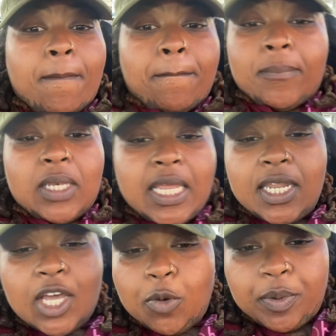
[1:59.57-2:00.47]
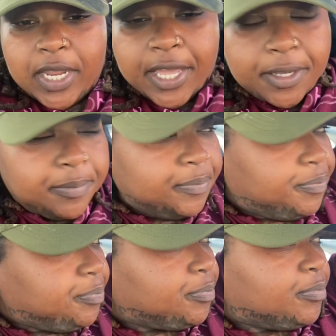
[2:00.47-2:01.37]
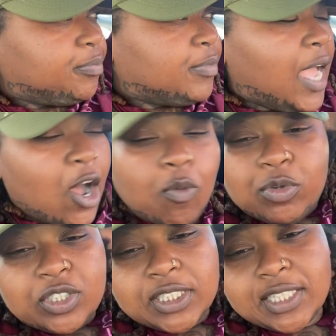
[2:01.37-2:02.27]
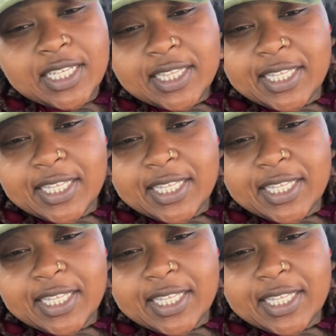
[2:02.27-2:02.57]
lend a helping hand. I almost think that they